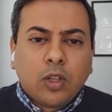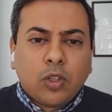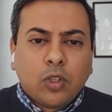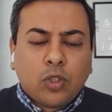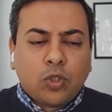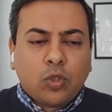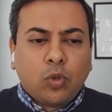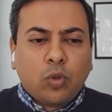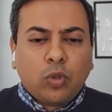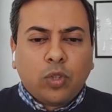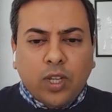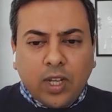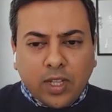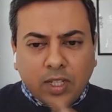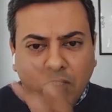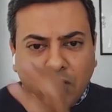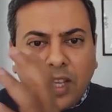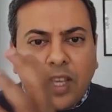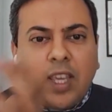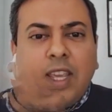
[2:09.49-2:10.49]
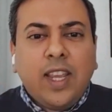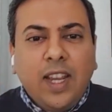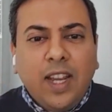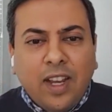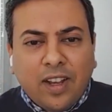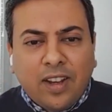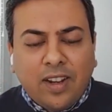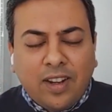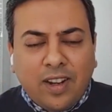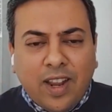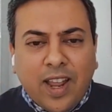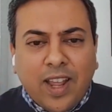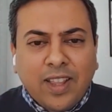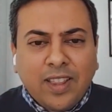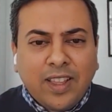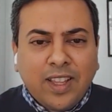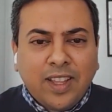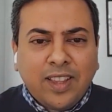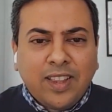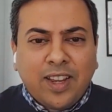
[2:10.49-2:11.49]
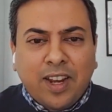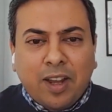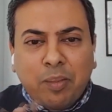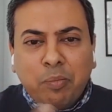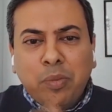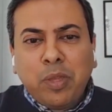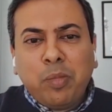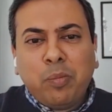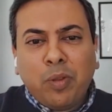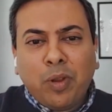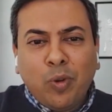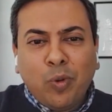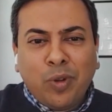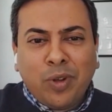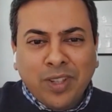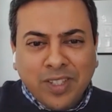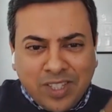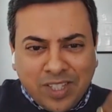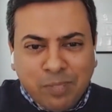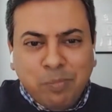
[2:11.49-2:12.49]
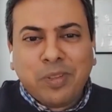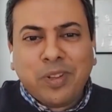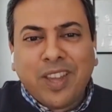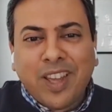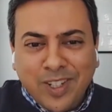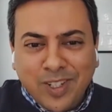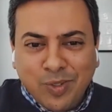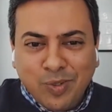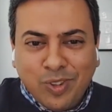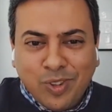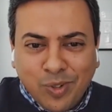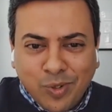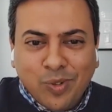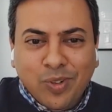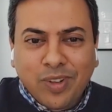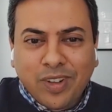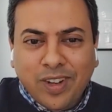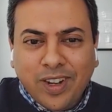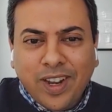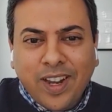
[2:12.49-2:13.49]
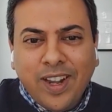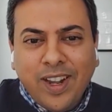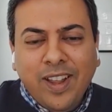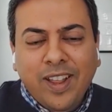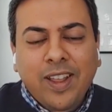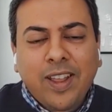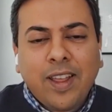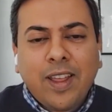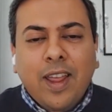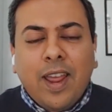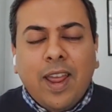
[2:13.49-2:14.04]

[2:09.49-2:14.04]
So there is a healer and then there are people who can sympathize with you, right?